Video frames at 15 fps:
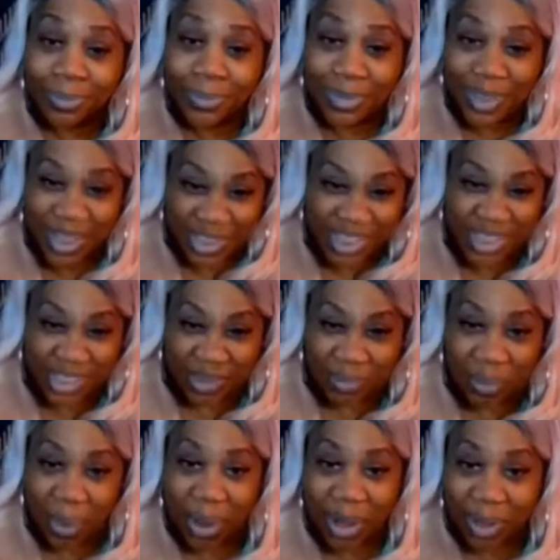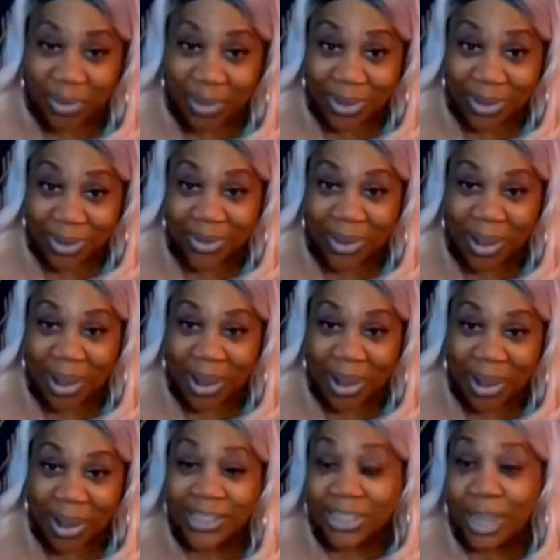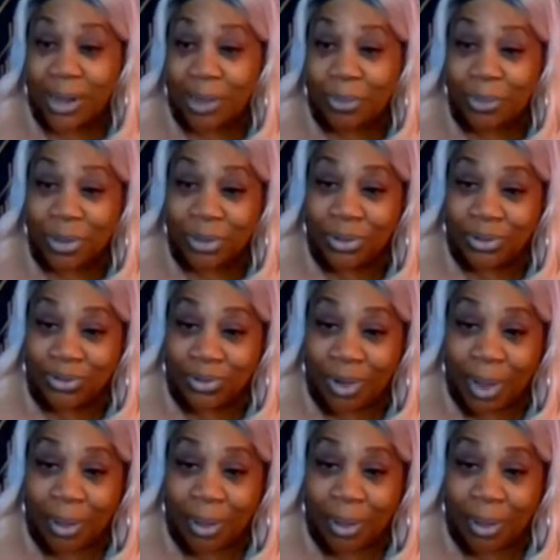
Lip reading: Because this morning when you are, tell them where you're from.